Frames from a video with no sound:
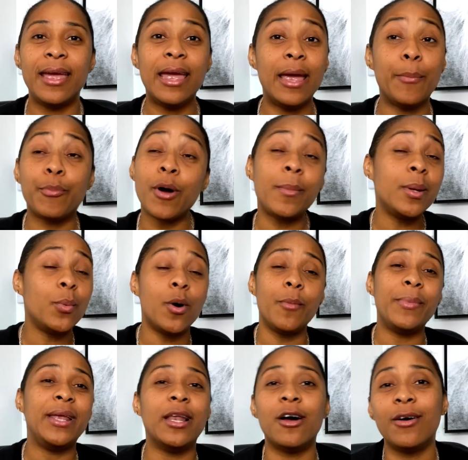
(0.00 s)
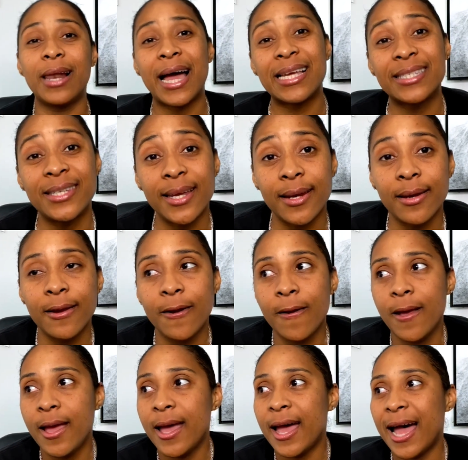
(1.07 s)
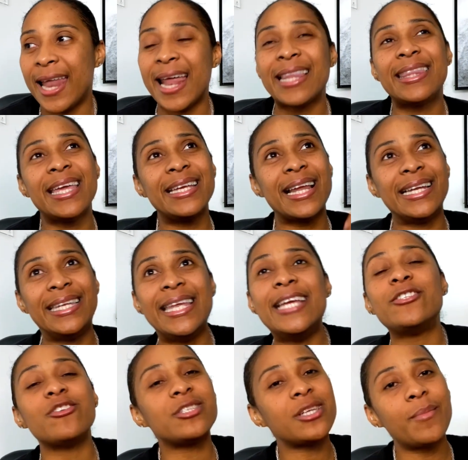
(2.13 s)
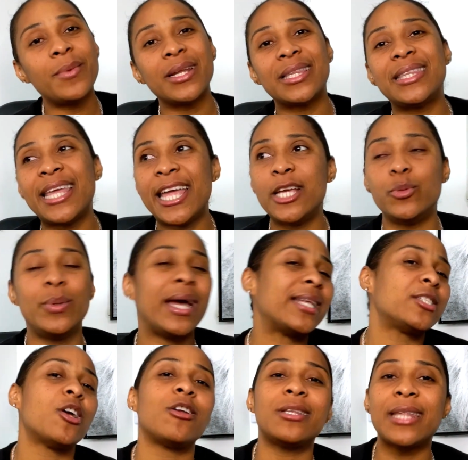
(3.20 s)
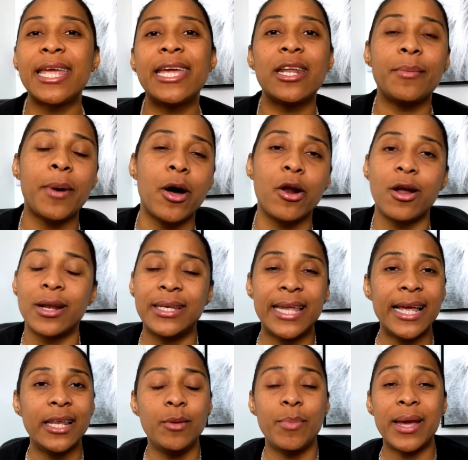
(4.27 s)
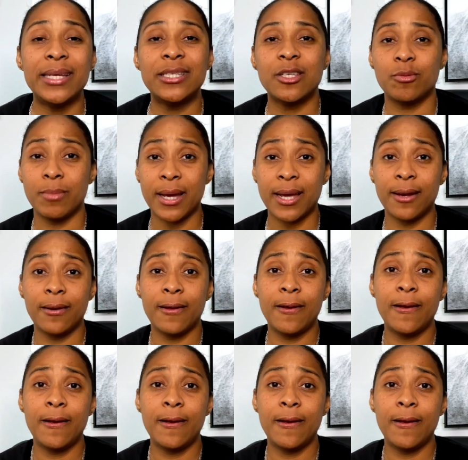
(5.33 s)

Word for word: it probably won't be long lasting. And I think that these are some of the things we got to start thinking about on a daily basis, man.